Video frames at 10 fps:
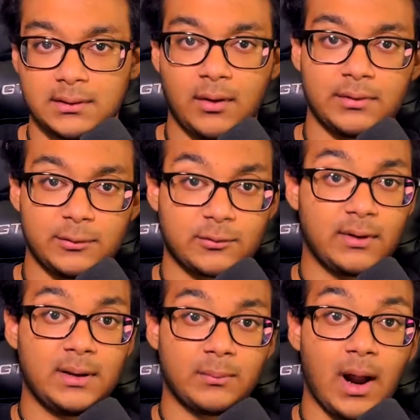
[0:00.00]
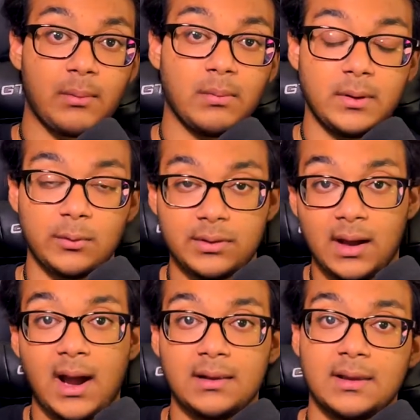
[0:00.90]
the screen probably with the
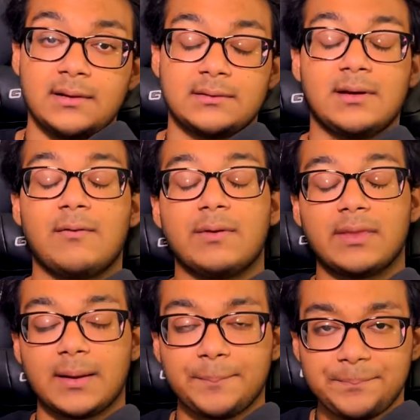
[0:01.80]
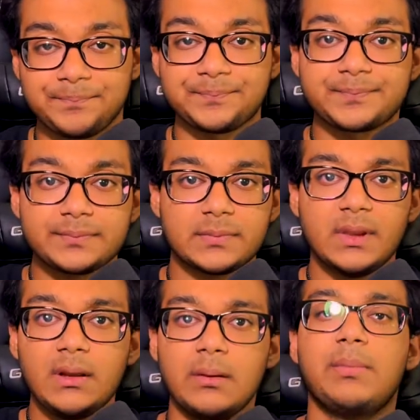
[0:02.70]
highlights and everything.
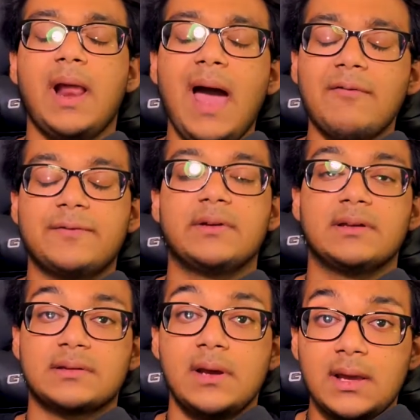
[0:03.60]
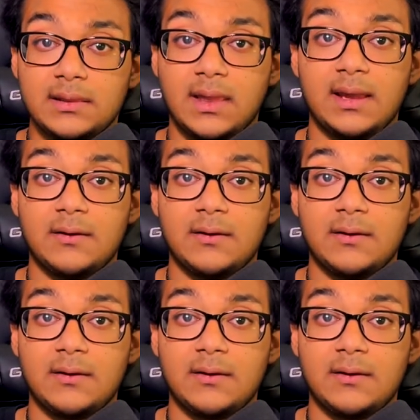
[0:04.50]
But after this, they